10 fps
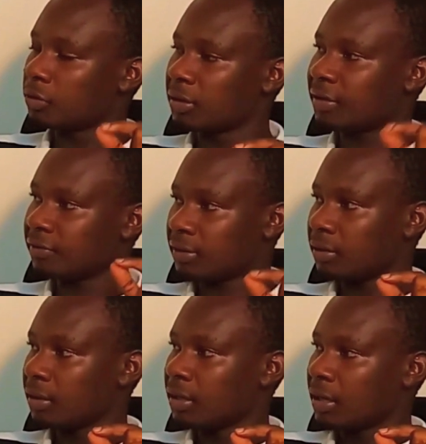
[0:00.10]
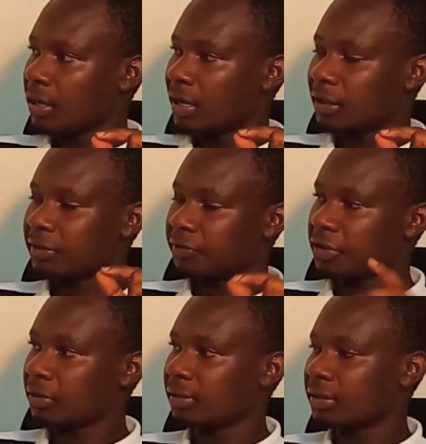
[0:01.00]
to govern
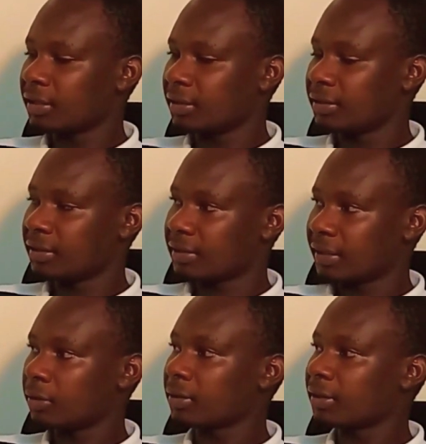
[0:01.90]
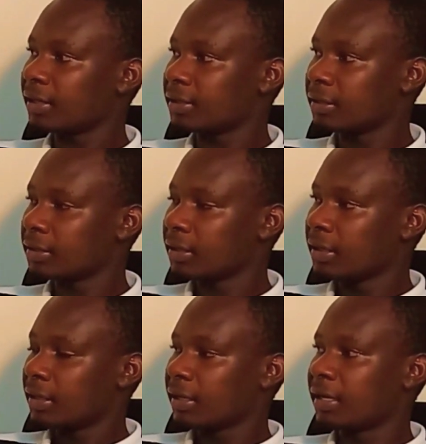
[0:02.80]
artificial intelligence and not let it
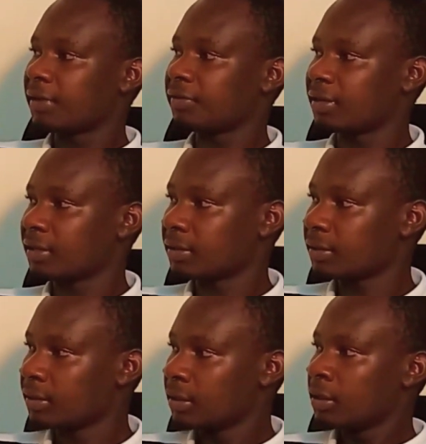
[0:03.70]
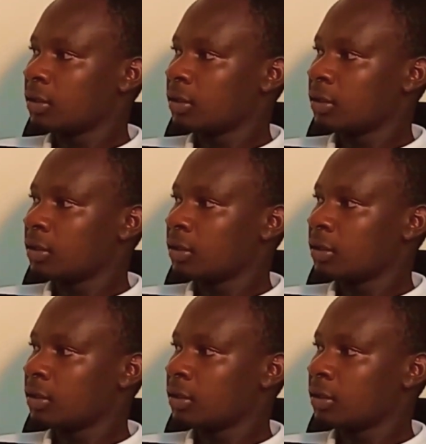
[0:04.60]
govern us.